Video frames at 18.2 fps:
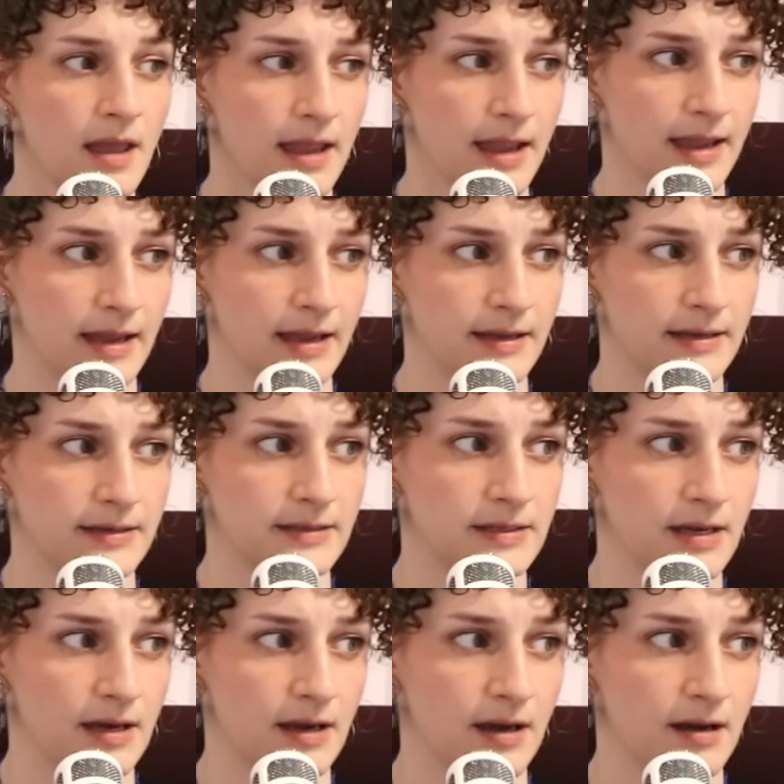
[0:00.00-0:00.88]

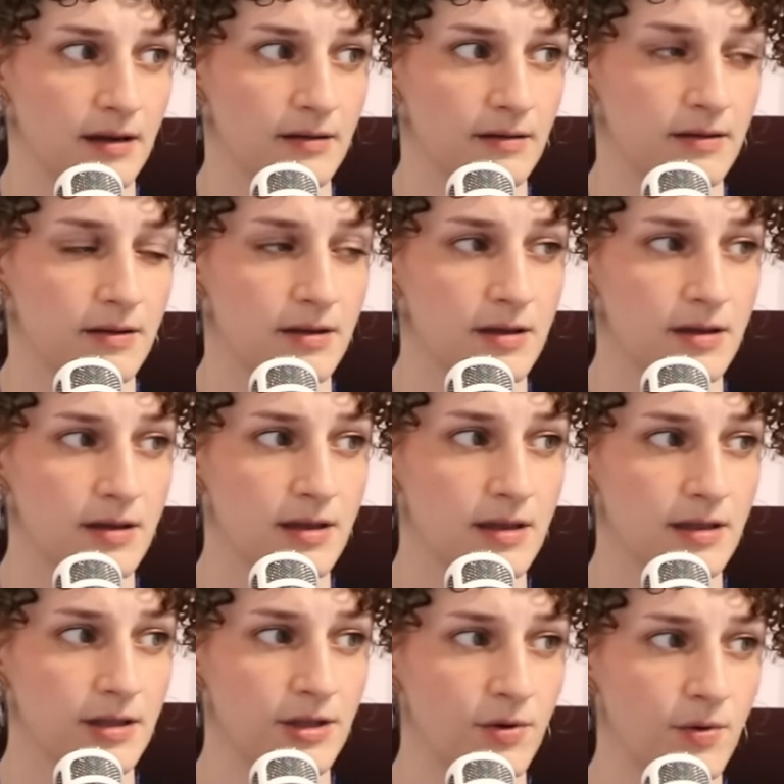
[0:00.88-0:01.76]
and uh,
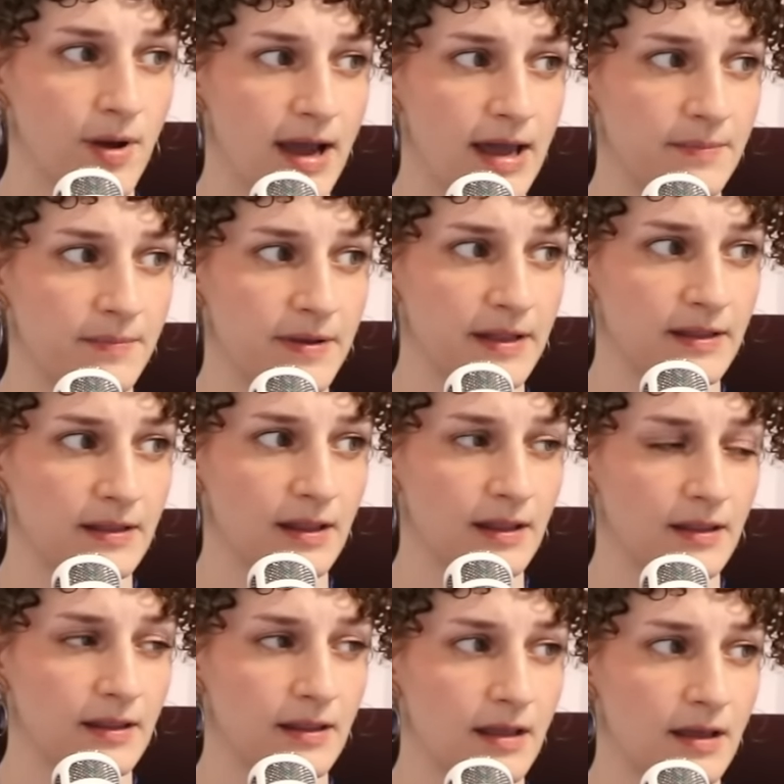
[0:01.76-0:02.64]
you had
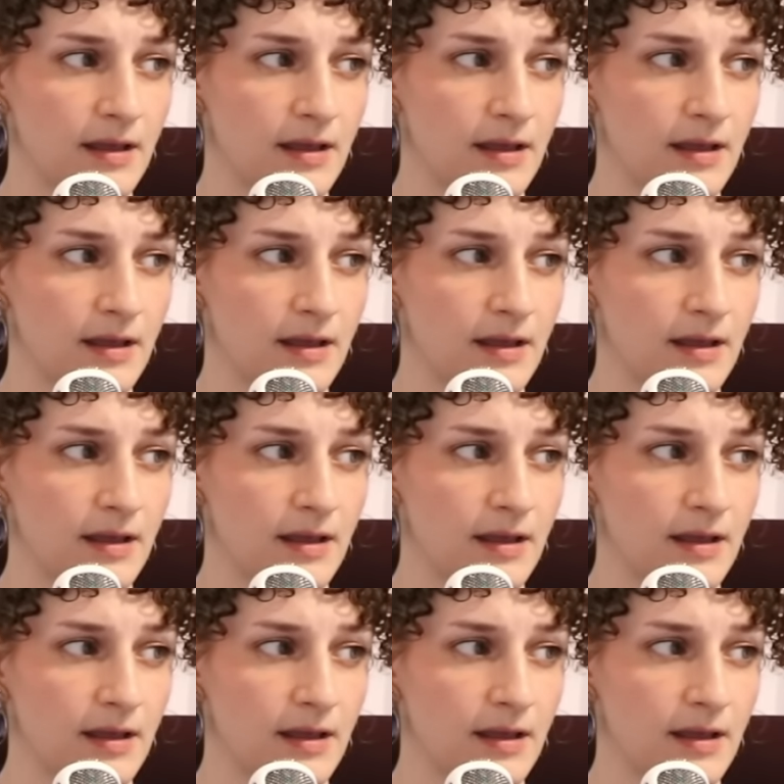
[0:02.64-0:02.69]
been